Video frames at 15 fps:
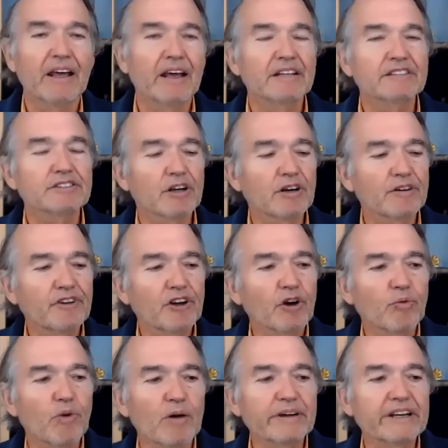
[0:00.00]
So if you're a
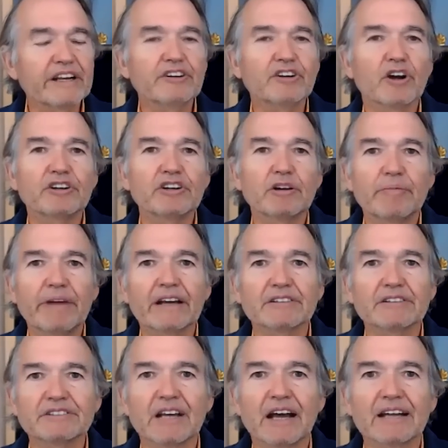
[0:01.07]
woman and you're on your male
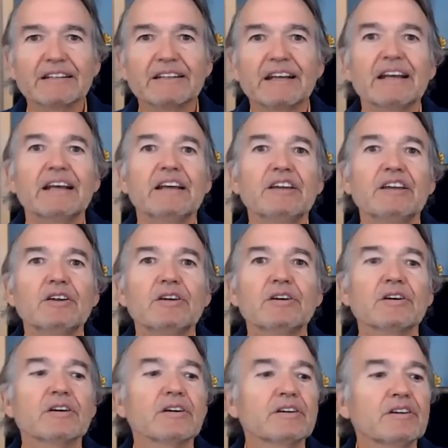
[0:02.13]
side,
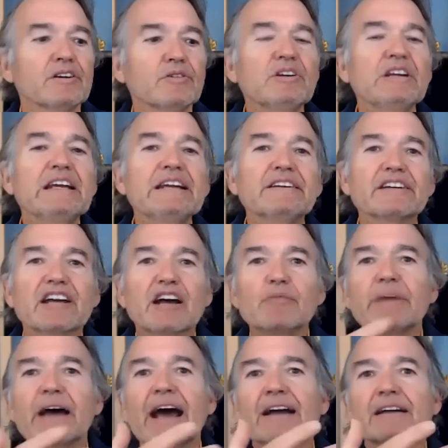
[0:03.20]
you're you need to come
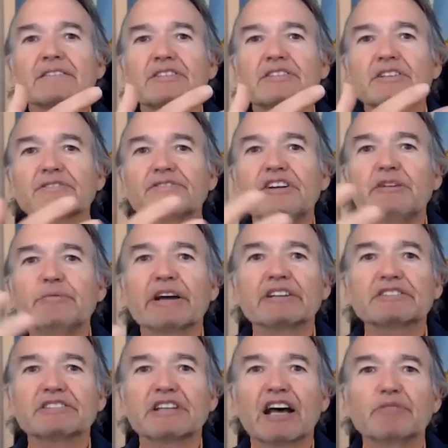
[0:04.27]
back to your female
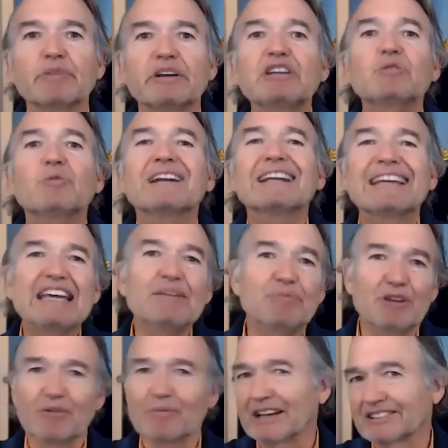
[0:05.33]
side, but you want to keep your
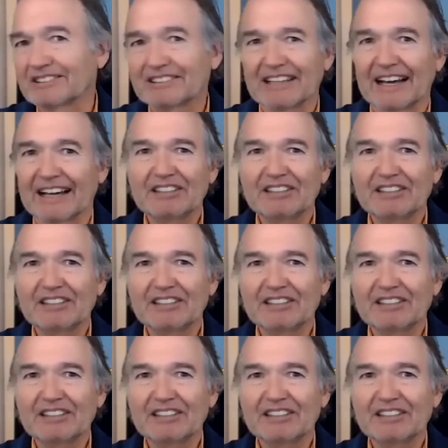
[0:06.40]
male side.